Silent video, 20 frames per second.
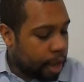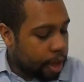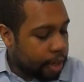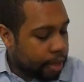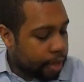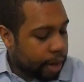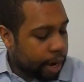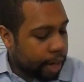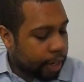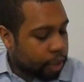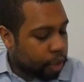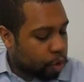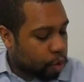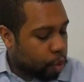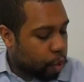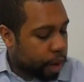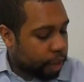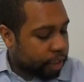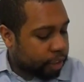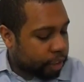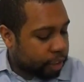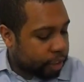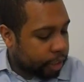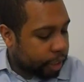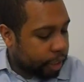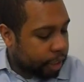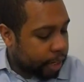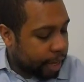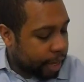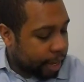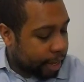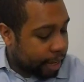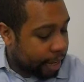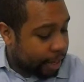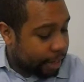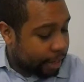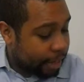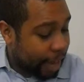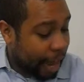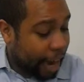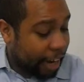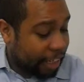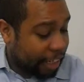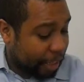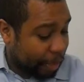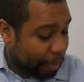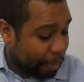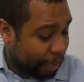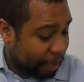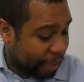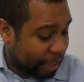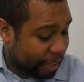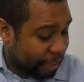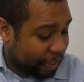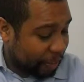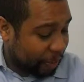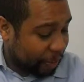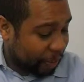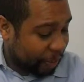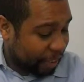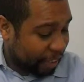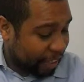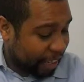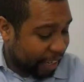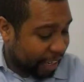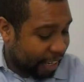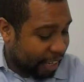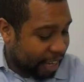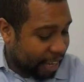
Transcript: The next question is actually pretty interesting.